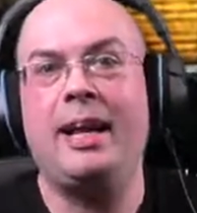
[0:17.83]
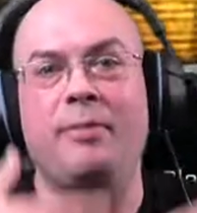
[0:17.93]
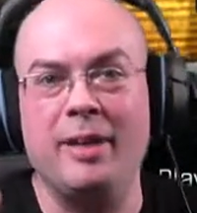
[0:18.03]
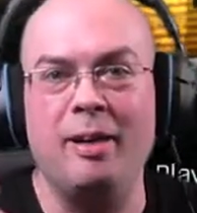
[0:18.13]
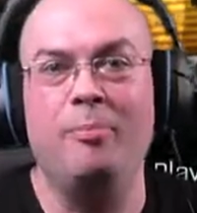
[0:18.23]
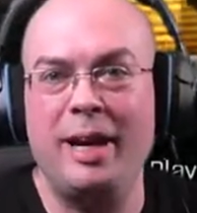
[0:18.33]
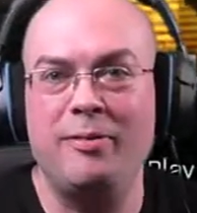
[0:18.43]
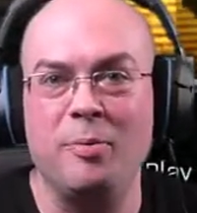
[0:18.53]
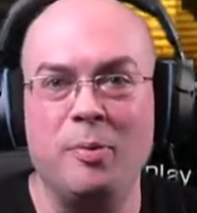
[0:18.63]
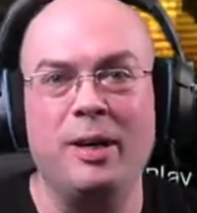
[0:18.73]
having come
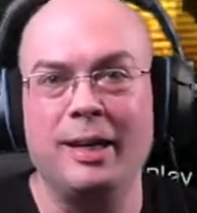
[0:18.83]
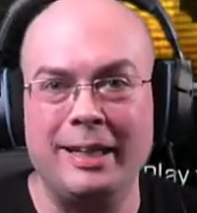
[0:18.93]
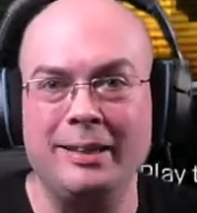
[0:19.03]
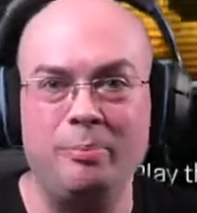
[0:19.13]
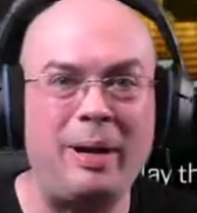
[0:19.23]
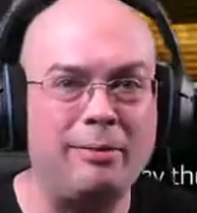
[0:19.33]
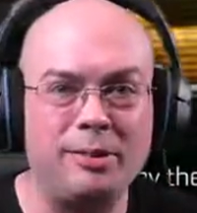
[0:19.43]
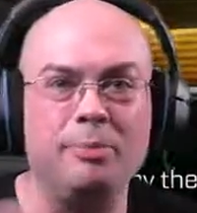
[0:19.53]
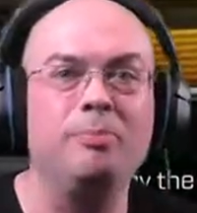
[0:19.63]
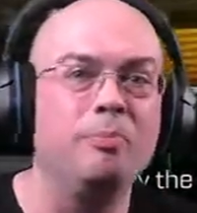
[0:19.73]
back from work and
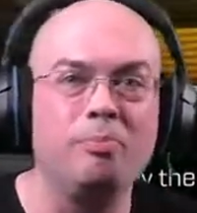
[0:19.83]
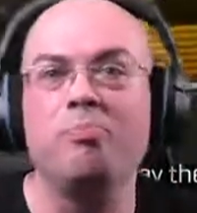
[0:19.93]
about to